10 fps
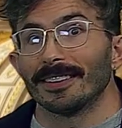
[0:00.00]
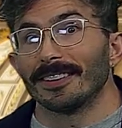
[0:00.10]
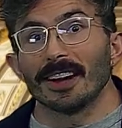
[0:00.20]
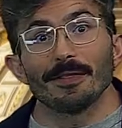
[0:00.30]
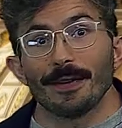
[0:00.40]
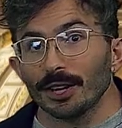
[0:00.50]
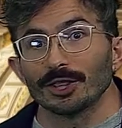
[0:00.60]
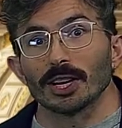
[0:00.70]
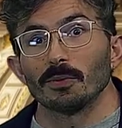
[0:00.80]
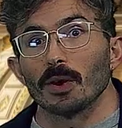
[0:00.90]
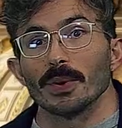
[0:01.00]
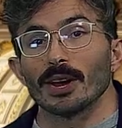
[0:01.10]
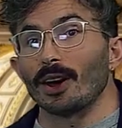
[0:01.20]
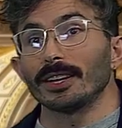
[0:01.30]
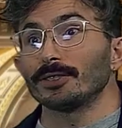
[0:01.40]
a fiction, what we
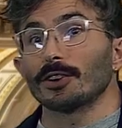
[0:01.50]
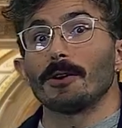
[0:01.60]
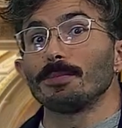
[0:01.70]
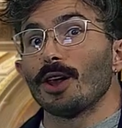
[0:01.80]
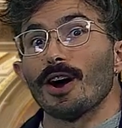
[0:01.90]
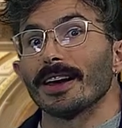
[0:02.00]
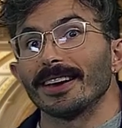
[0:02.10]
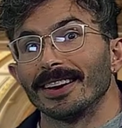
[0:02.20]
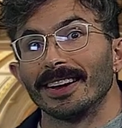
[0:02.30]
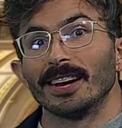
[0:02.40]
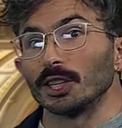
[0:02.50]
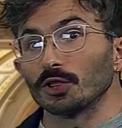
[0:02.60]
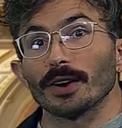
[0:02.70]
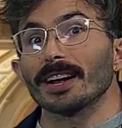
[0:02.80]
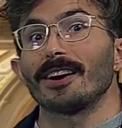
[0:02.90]
call a trompe-l'œil, a
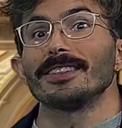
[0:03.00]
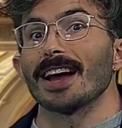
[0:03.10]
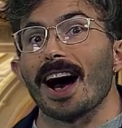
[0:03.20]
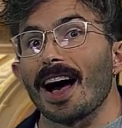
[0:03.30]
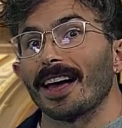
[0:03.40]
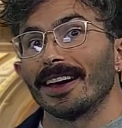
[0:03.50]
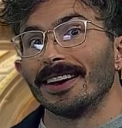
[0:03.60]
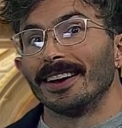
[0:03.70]
trick on the eye,